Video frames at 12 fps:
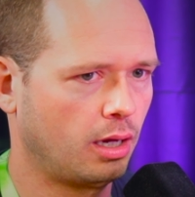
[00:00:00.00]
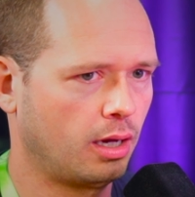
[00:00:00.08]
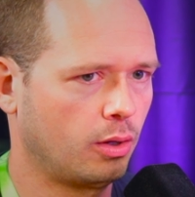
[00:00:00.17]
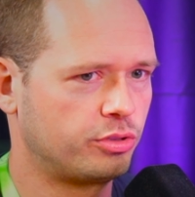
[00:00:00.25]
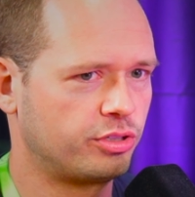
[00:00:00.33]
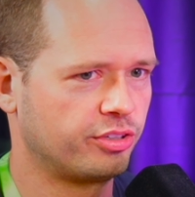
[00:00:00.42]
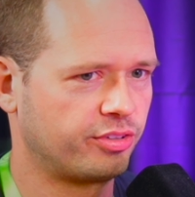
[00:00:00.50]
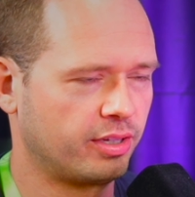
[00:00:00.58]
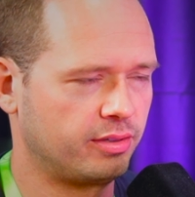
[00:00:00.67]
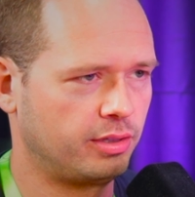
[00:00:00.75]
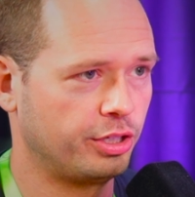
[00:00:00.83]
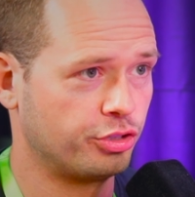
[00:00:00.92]
which is the
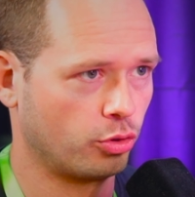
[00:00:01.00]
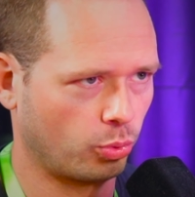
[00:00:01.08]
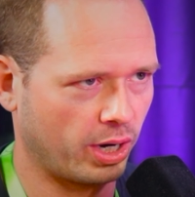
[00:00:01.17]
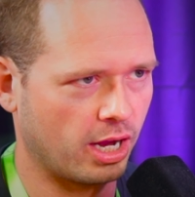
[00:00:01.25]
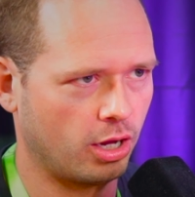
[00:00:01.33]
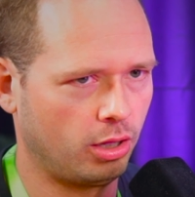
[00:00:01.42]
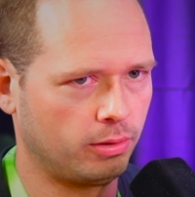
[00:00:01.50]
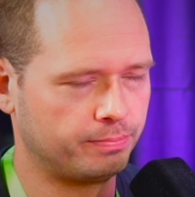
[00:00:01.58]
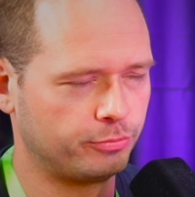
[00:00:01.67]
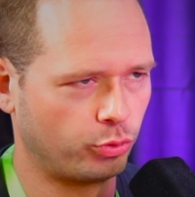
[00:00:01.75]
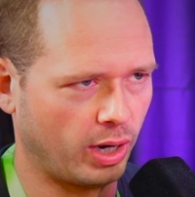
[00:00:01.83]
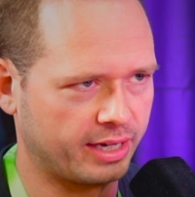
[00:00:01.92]
digital real
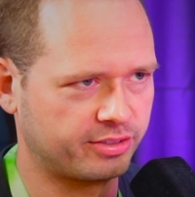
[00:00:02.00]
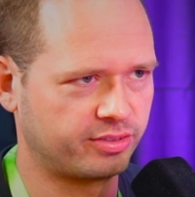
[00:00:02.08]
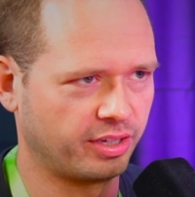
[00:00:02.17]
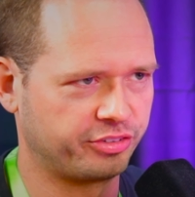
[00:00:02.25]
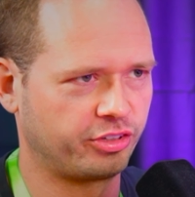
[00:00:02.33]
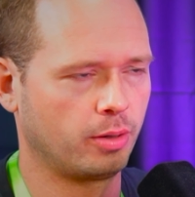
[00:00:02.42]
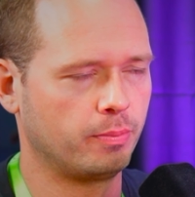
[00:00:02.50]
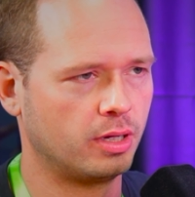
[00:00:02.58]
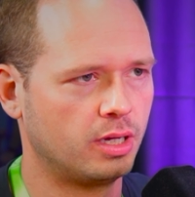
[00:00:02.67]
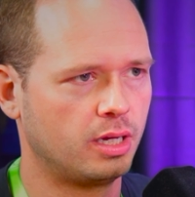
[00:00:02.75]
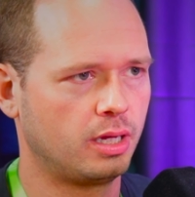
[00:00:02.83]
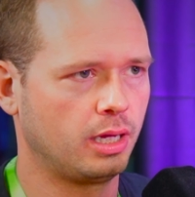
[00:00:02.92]
Drex system.
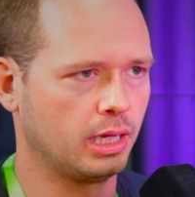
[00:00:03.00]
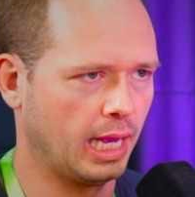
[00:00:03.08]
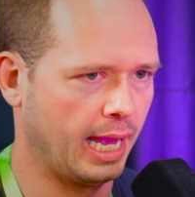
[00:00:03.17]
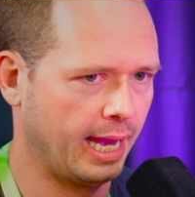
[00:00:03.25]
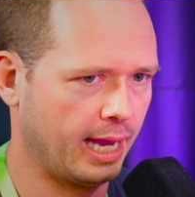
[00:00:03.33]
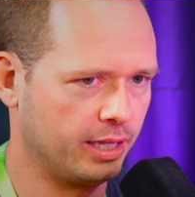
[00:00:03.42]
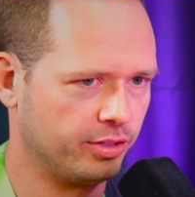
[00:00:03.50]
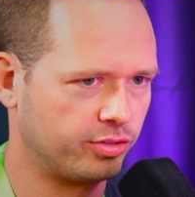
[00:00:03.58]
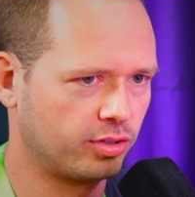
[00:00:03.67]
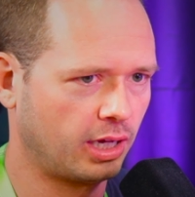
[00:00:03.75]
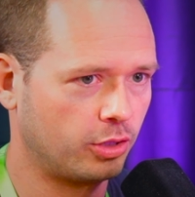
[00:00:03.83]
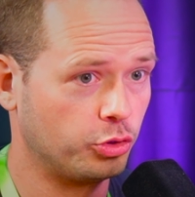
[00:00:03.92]

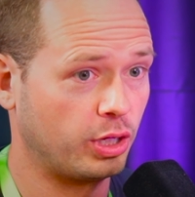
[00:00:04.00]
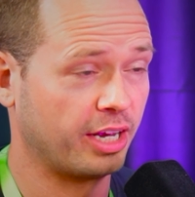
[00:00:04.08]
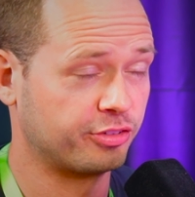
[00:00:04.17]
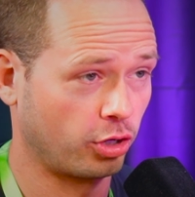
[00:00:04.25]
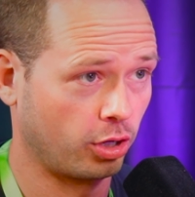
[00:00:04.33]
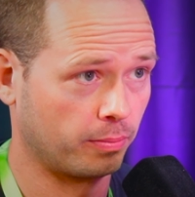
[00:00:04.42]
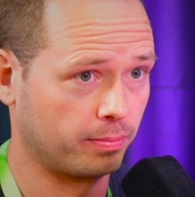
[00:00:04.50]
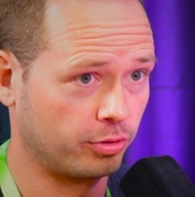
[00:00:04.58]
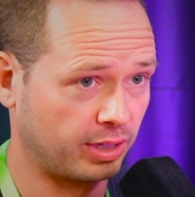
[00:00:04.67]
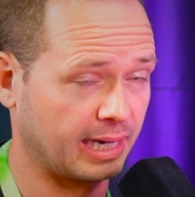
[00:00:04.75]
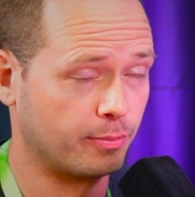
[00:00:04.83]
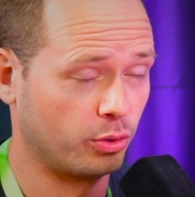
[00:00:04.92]
And you guys
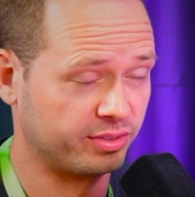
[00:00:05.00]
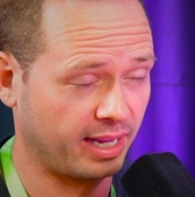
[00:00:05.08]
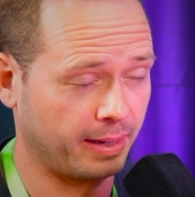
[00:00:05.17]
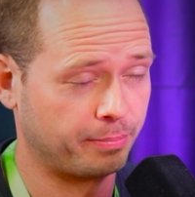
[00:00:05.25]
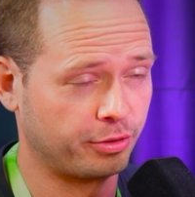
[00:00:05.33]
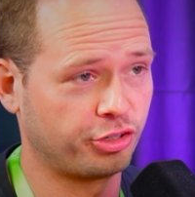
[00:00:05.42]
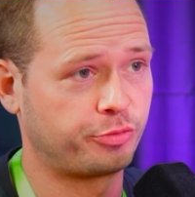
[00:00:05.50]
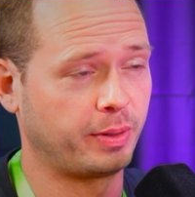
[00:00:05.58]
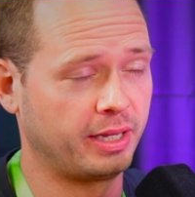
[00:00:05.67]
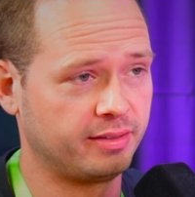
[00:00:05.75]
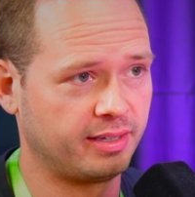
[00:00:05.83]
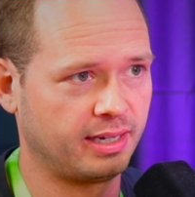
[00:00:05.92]
Dynamo is a
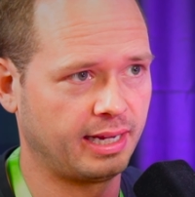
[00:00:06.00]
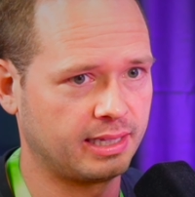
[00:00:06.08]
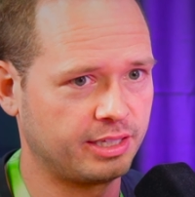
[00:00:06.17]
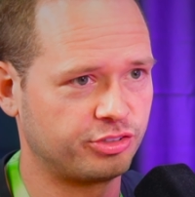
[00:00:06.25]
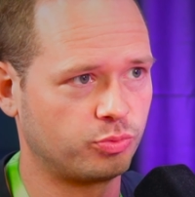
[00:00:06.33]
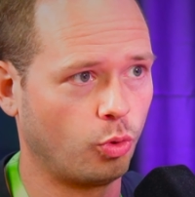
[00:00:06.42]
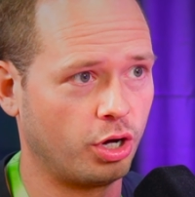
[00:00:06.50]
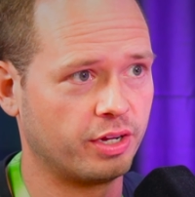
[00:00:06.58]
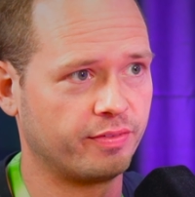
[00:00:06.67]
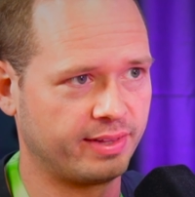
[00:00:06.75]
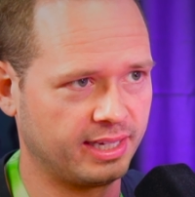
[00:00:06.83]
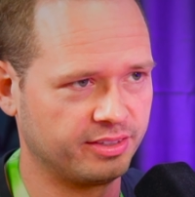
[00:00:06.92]
participant in at least one
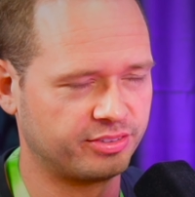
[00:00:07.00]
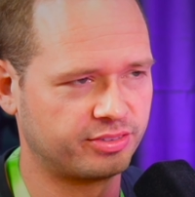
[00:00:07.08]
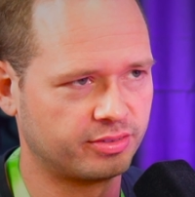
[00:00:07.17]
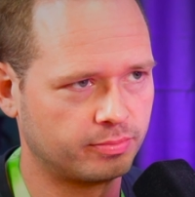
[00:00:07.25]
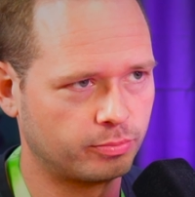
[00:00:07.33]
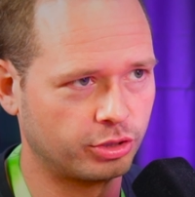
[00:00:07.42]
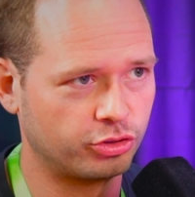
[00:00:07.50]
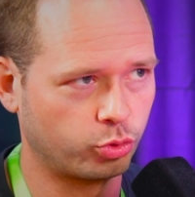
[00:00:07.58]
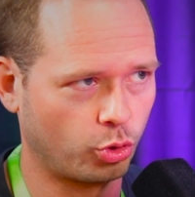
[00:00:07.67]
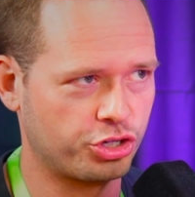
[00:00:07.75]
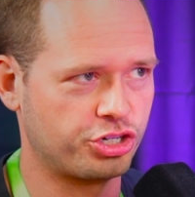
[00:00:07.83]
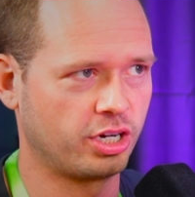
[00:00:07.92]
of these
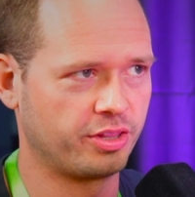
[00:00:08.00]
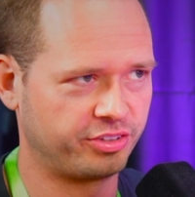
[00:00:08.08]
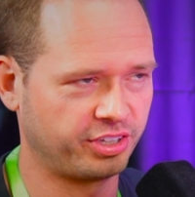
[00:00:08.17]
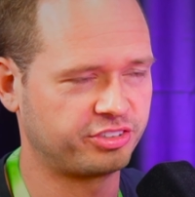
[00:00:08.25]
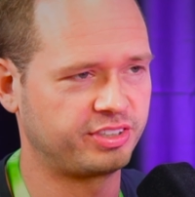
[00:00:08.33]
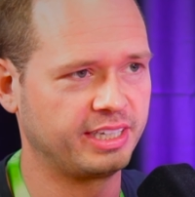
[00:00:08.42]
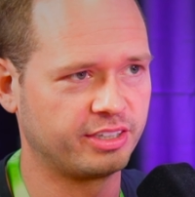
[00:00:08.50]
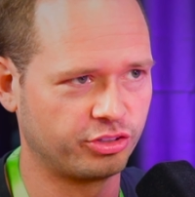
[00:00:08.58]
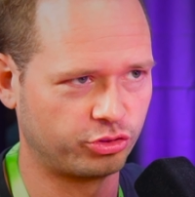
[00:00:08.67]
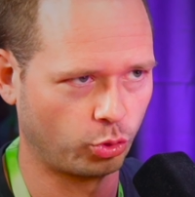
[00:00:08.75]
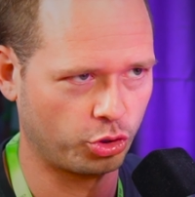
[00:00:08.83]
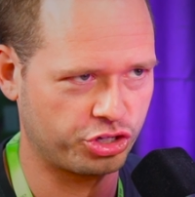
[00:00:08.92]
consortia, the 16
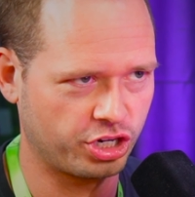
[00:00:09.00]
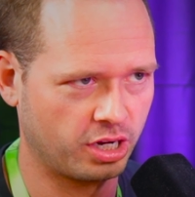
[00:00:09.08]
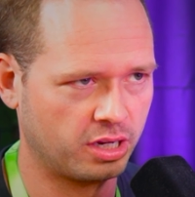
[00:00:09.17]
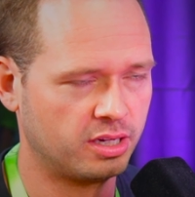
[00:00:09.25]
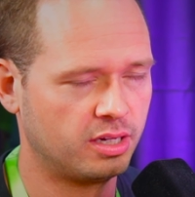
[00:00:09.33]
consortia.